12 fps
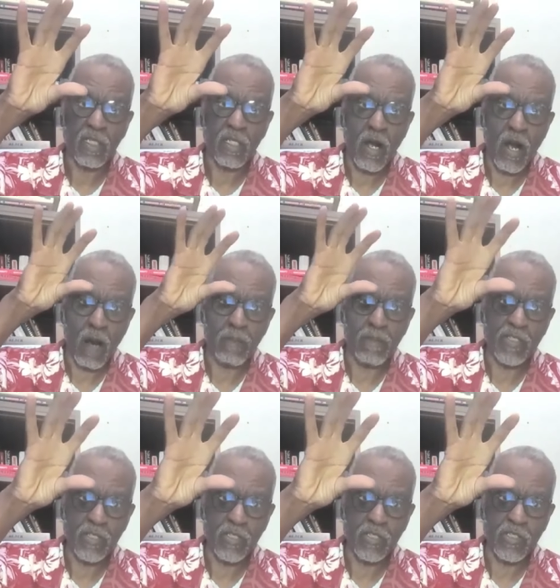
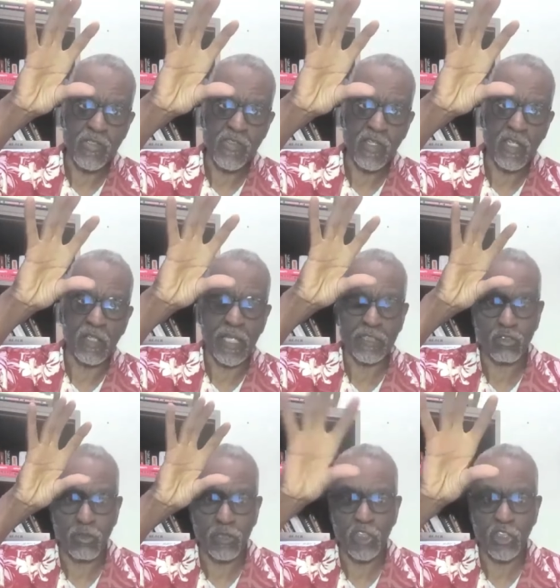carpenters,
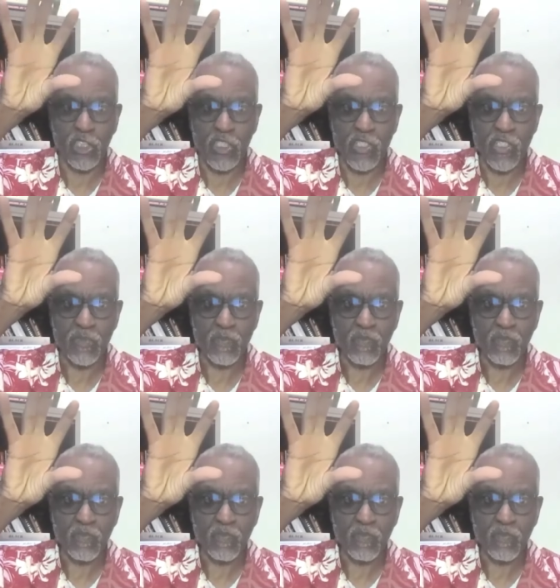electricians,